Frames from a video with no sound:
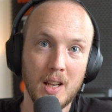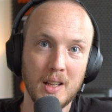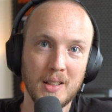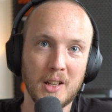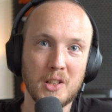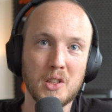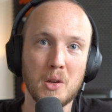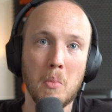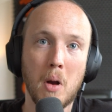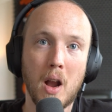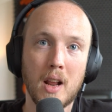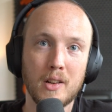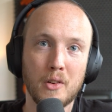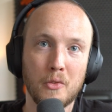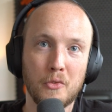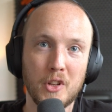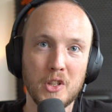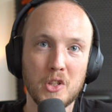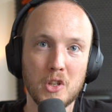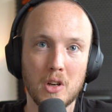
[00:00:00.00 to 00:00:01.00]
that's a minor
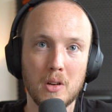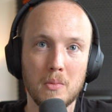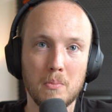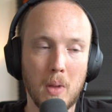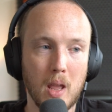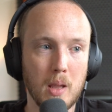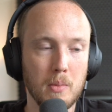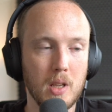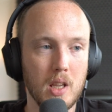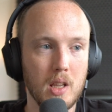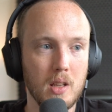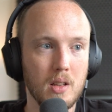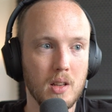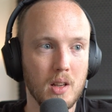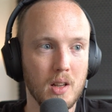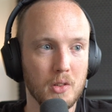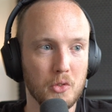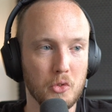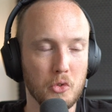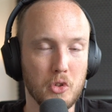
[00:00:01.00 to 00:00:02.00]
feature maybe
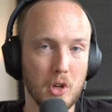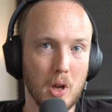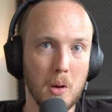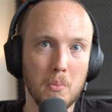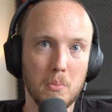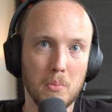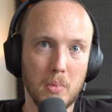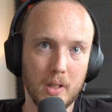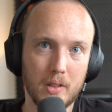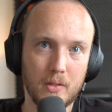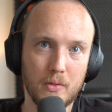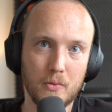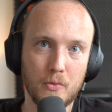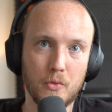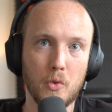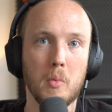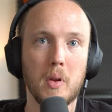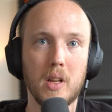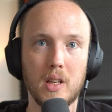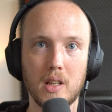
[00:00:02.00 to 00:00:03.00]
to some, but
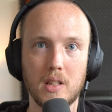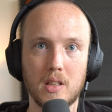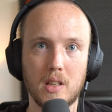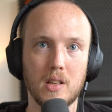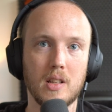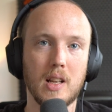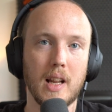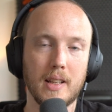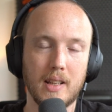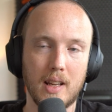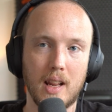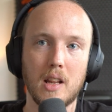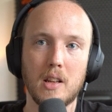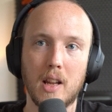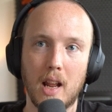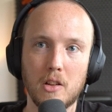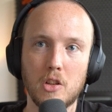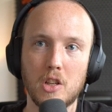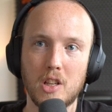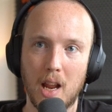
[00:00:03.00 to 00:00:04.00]
for me, this like,
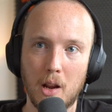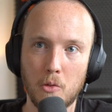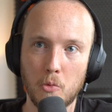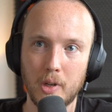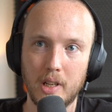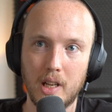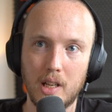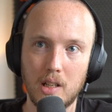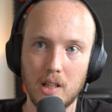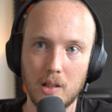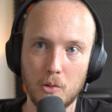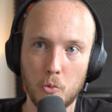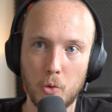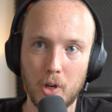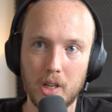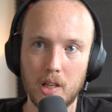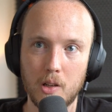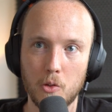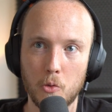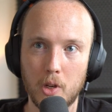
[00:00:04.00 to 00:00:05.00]
I
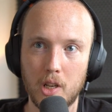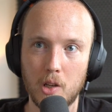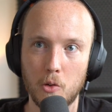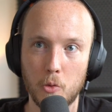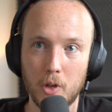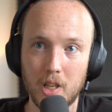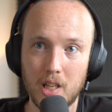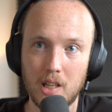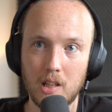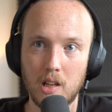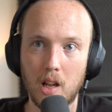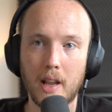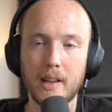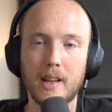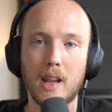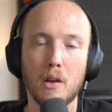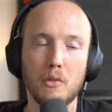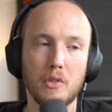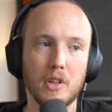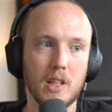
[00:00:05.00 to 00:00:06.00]
really like
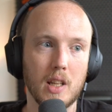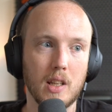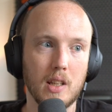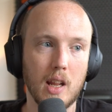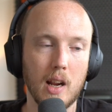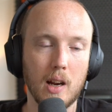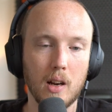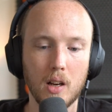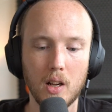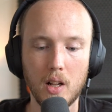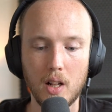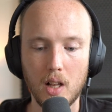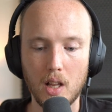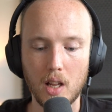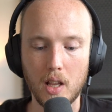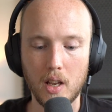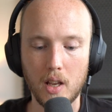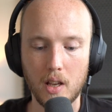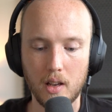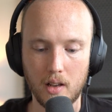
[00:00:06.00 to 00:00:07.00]
having it there.
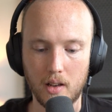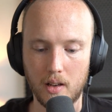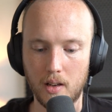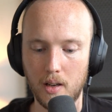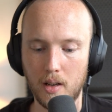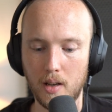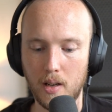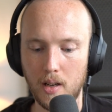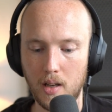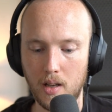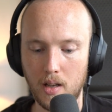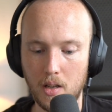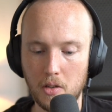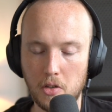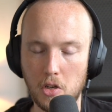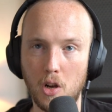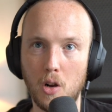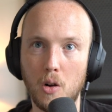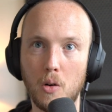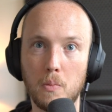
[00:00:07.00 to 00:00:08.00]

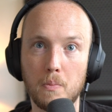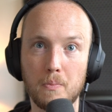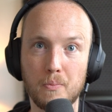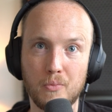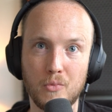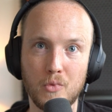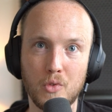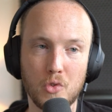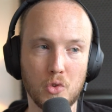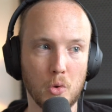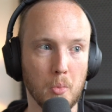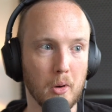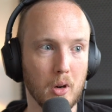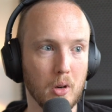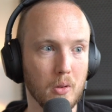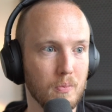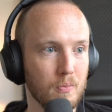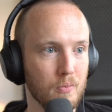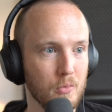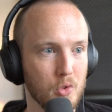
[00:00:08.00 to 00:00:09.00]
So
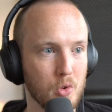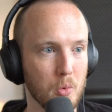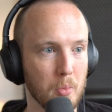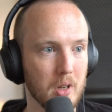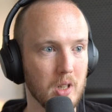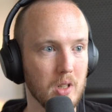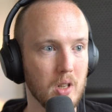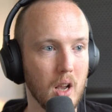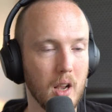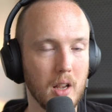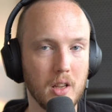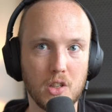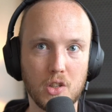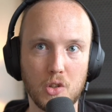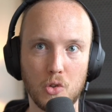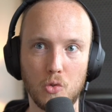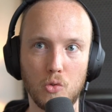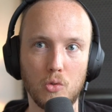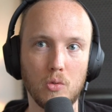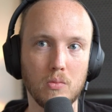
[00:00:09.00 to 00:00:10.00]
super nice
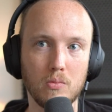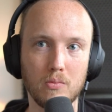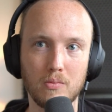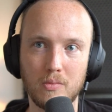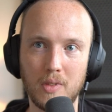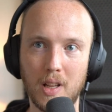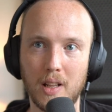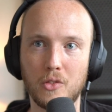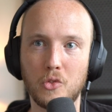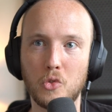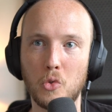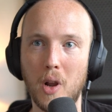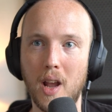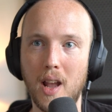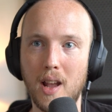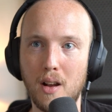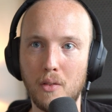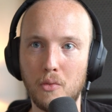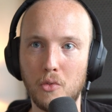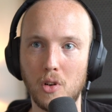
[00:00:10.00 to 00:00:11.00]
to
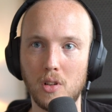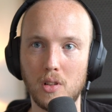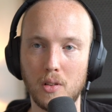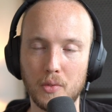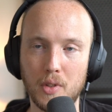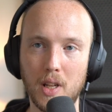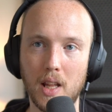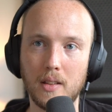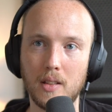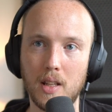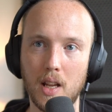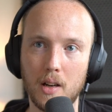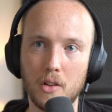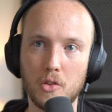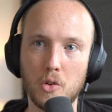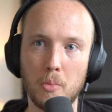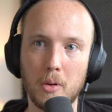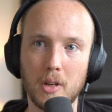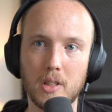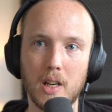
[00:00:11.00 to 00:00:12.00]
have all of that there.
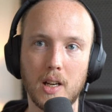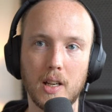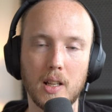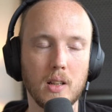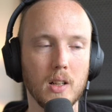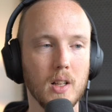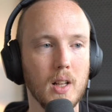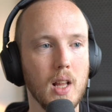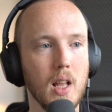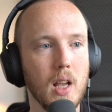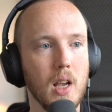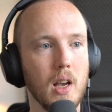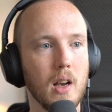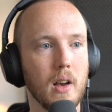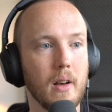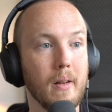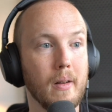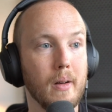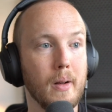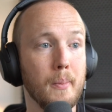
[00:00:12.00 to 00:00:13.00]
Super exciting.
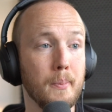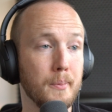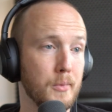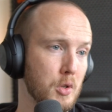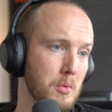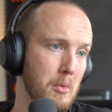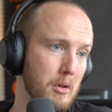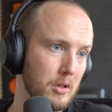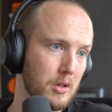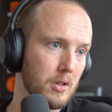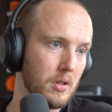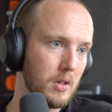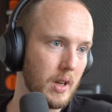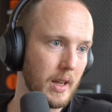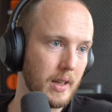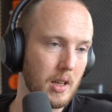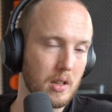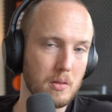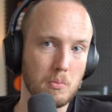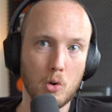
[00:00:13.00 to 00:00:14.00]
Some other,
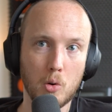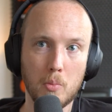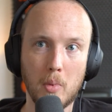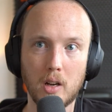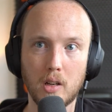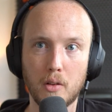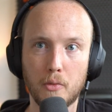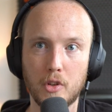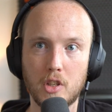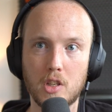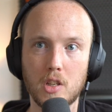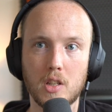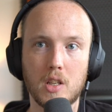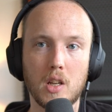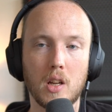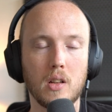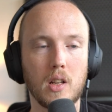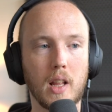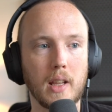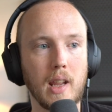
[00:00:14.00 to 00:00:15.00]
I guess, more minor features,
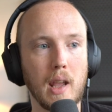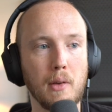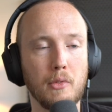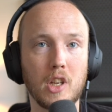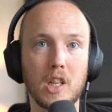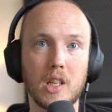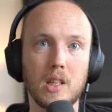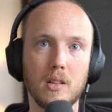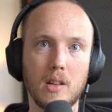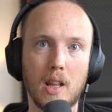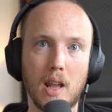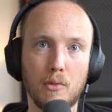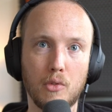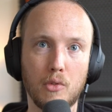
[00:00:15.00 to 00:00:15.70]
like having an